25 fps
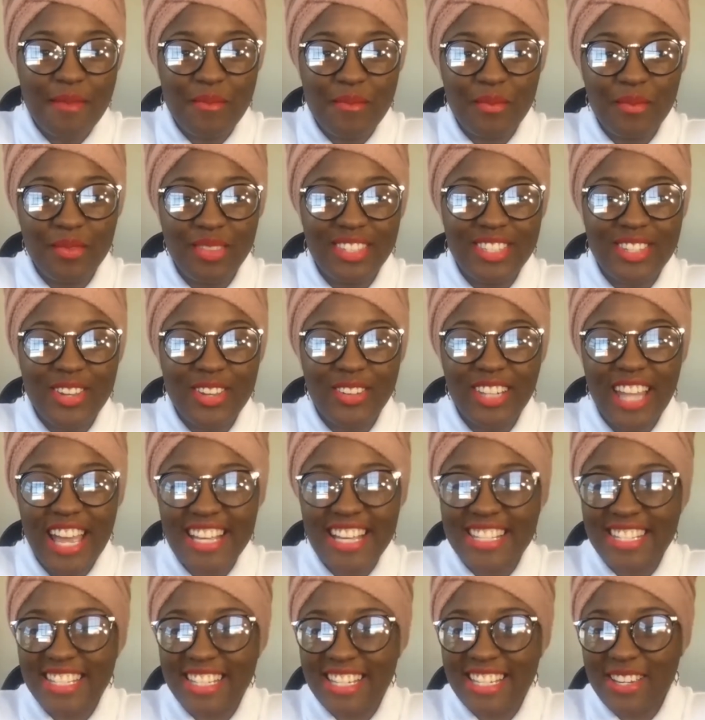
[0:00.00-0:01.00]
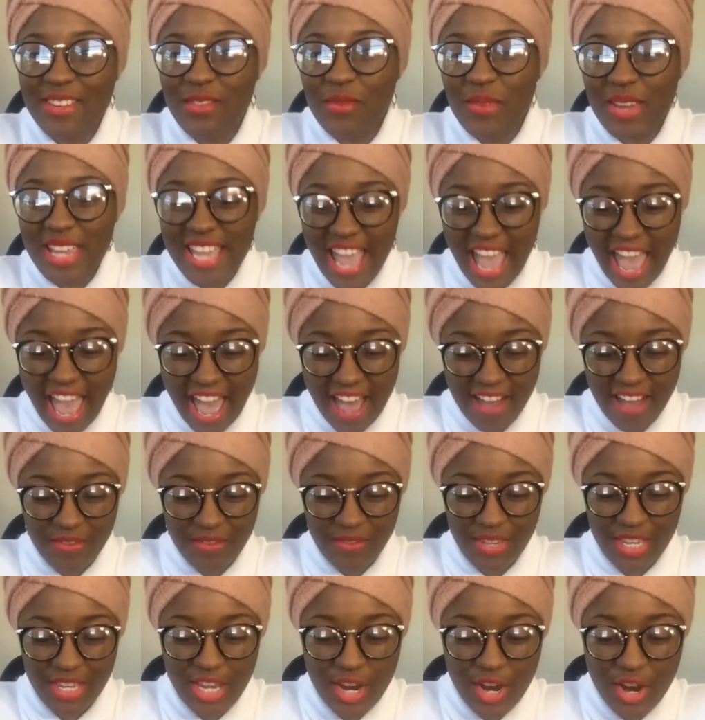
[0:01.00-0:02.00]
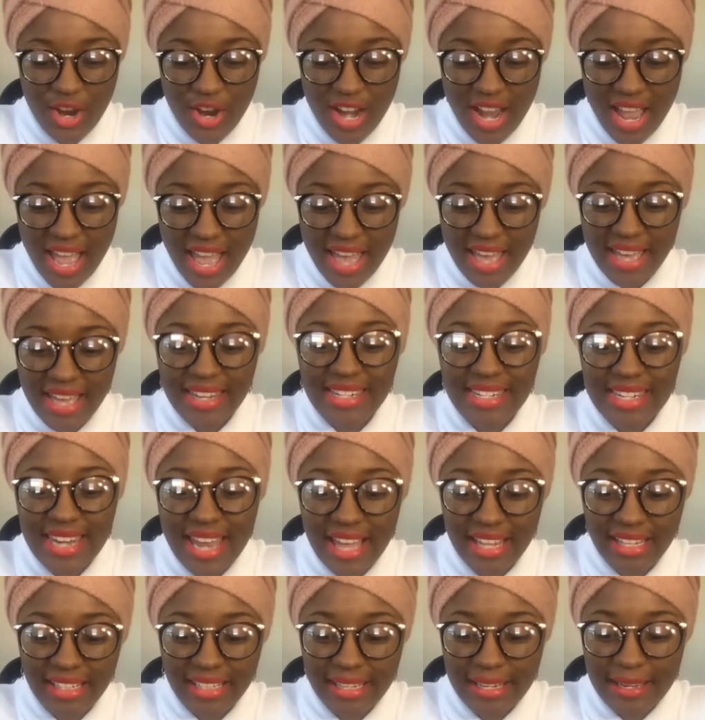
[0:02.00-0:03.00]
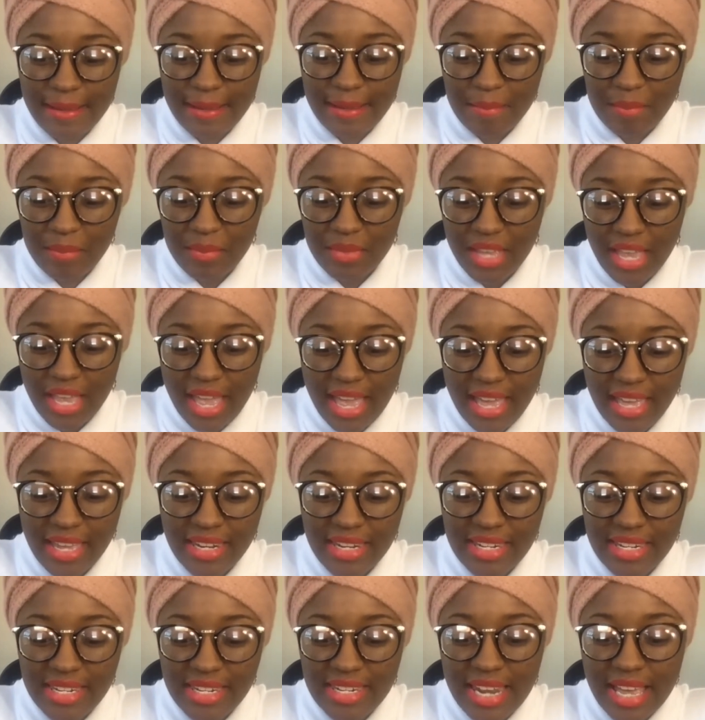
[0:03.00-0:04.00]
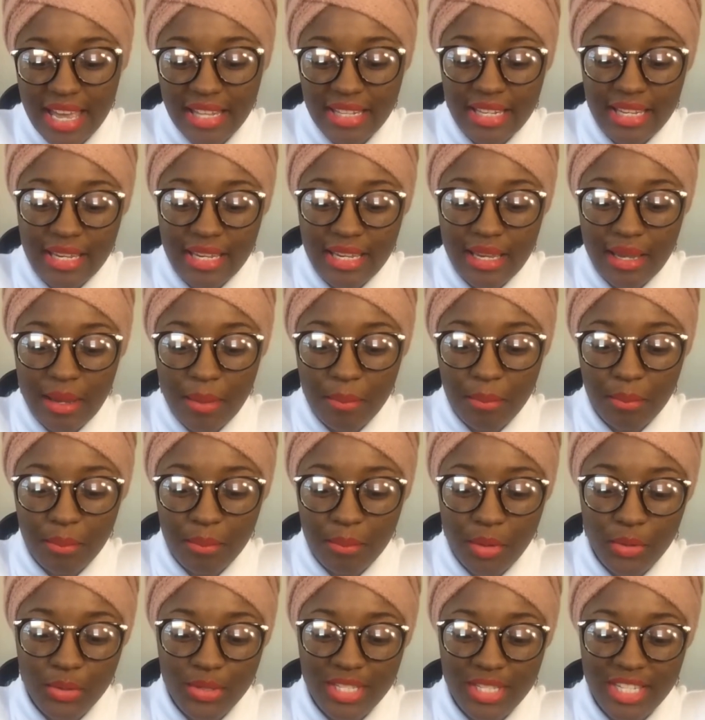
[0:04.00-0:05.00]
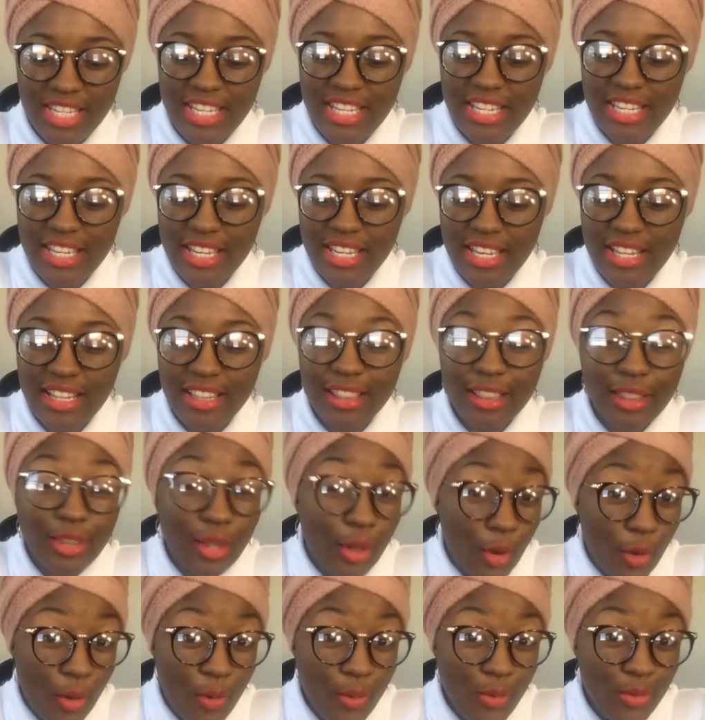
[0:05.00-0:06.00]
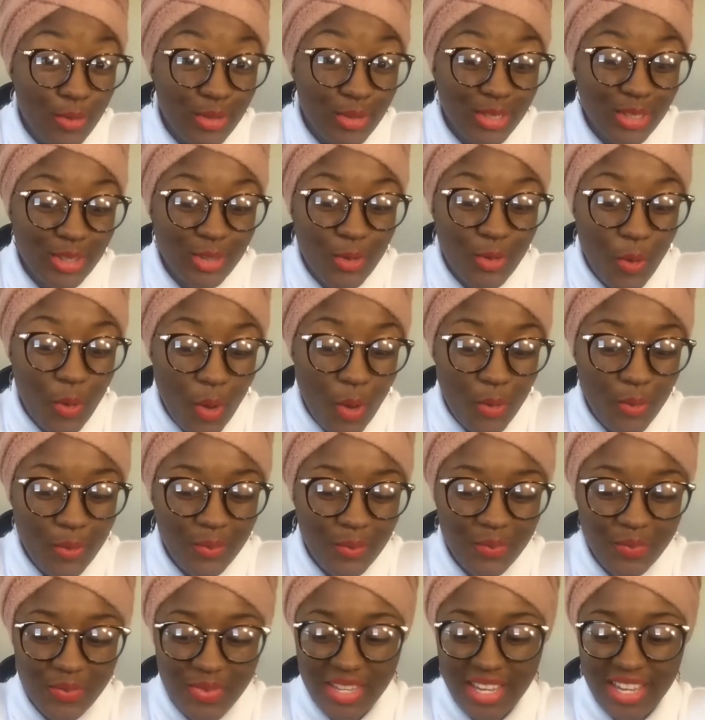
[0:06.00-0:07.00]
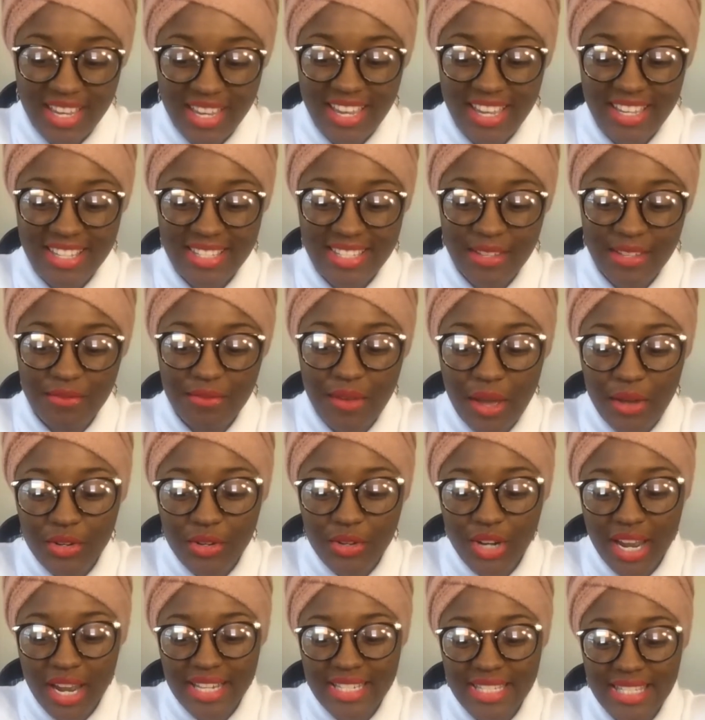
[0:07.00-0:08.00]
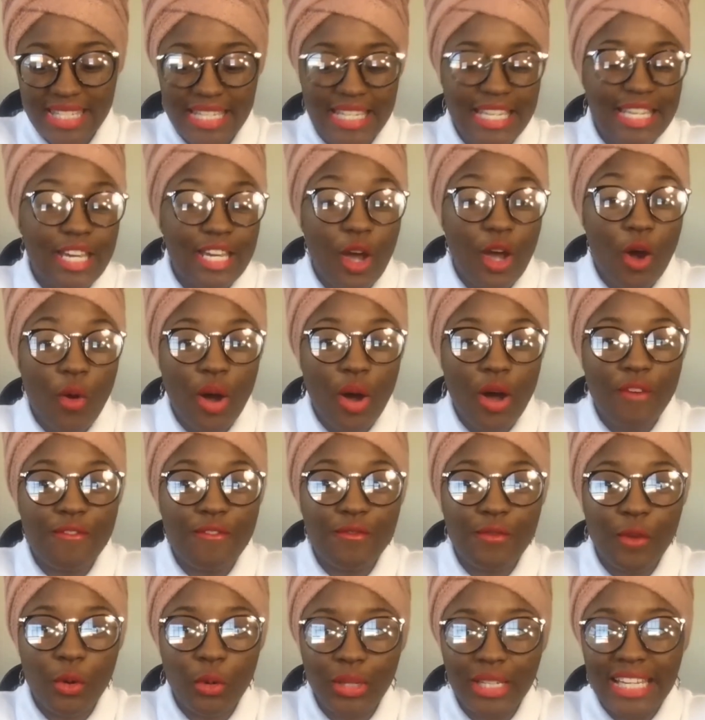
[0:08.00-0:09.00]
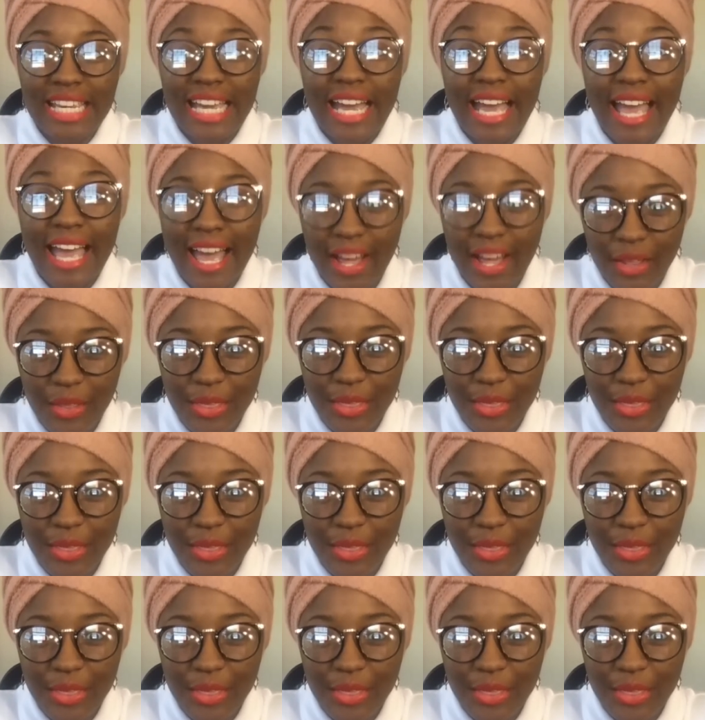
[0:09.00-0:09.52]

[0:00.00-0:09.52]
So lastly, we have here Nelly, and Nelly Moski-Luo is the founder and CEO of Folia Health.